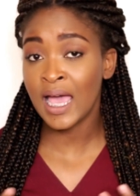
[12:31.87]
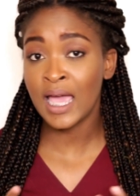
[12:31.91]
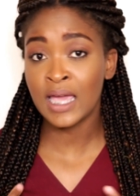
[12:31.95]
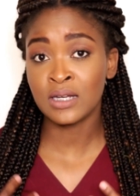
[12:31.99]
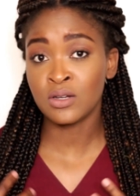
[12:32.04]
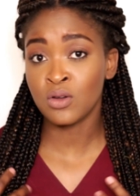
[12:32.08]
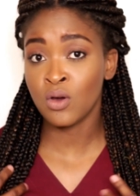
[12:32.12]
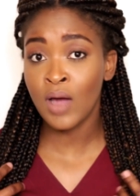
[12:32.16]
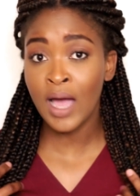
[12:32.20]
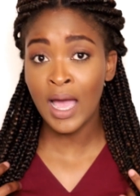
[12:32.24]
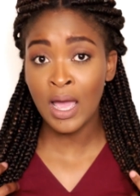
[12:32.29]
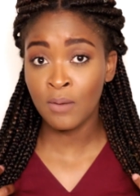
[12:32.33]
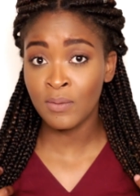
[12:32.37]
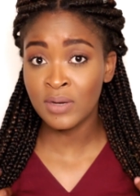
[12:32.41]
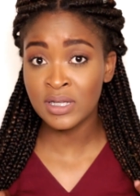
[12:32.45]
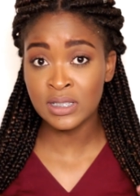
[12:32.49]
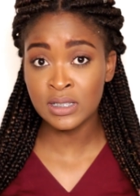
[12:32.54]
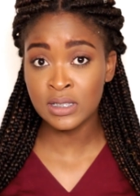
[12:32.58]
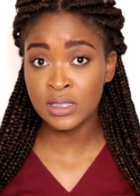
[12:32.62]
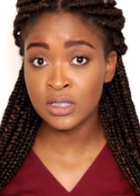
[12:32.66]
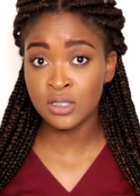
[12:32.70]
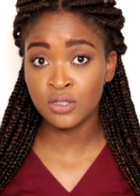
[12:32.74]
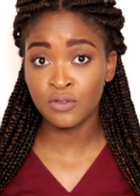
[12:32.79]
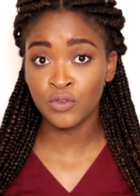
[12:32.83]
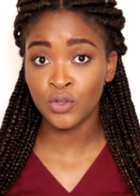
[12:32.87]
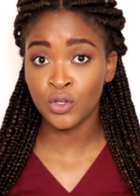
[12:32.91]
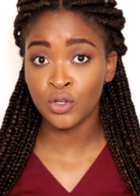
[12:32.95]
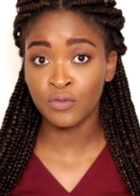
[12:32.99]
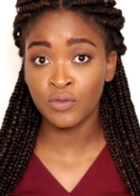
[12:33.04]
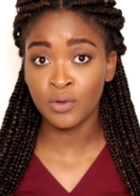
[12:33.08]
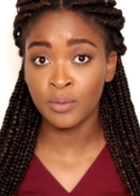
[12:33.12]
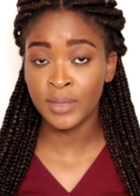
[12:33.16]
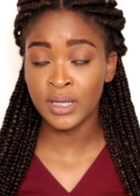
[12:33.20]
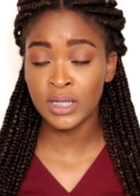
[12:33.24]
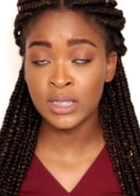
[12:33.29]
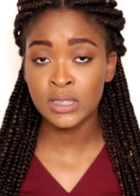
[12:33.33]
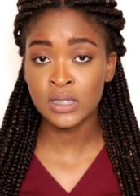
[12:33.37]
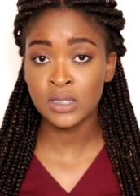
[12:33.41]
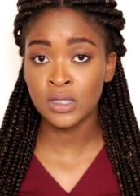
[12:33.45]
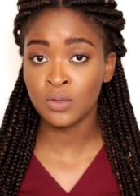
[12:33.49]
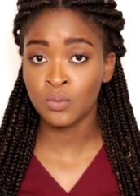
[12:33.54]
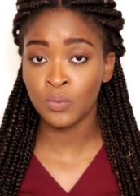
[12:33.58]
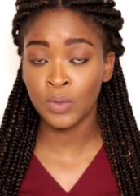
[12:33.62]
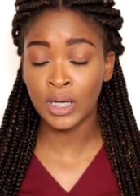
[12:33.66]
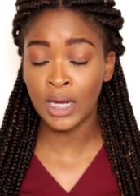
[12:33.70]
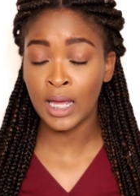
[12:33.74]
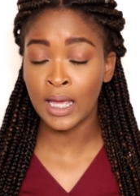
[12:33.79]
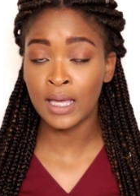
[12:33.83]
I know I wasn't interviewed for
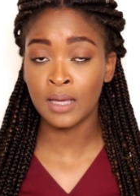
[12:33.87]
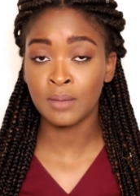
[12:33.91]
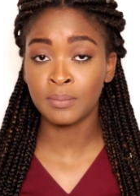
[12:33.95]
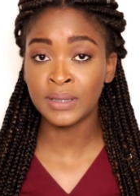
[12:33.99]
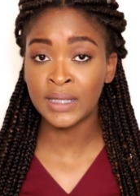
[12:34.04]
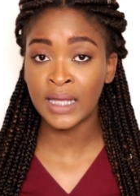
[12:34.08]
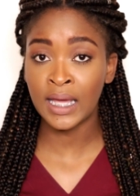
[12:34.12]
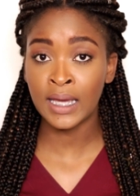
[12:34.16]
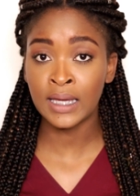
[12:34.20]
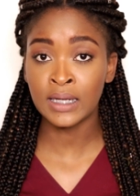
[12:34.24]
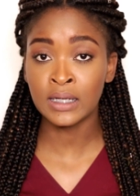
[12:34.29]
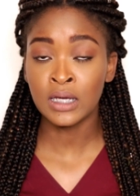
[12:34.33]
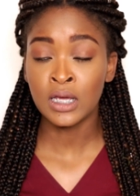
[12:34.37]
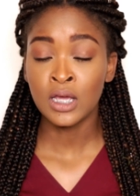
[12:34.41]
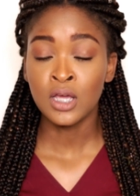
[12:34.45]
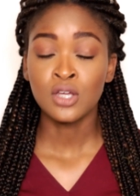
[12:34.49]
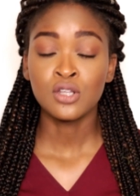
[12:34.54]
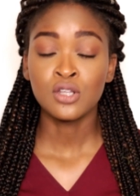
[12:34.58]
medicine when I applied,